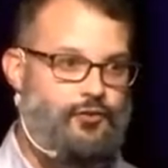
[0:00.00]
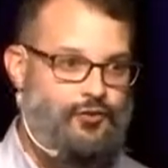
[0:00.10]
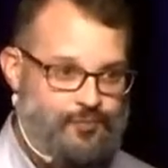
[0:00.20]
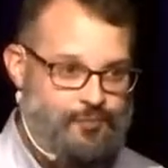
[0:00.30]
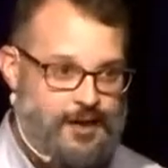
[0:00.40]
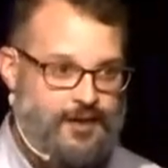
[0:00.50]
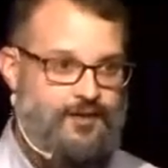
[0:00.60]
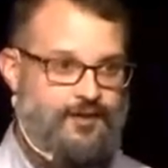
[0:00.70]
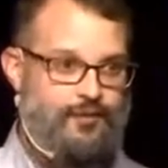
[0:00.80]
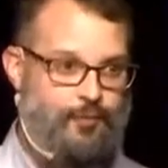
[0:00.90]
to
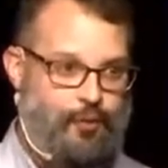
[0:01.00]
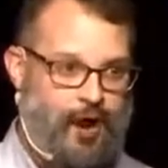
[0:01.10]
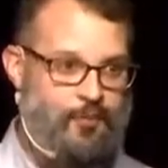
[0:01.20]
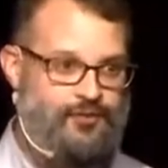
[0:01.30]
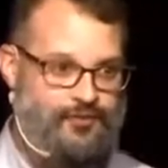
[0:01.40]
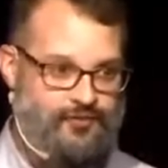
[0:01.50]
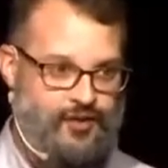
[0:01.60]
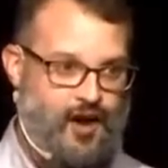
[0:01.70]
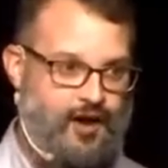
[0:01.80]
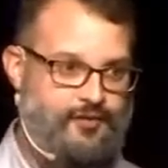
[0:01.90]
speak the promises
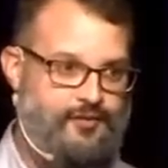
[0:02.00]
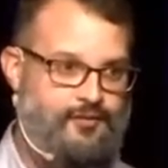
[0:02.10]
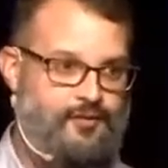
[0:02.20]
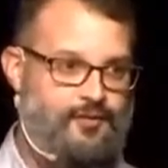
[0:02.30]
of God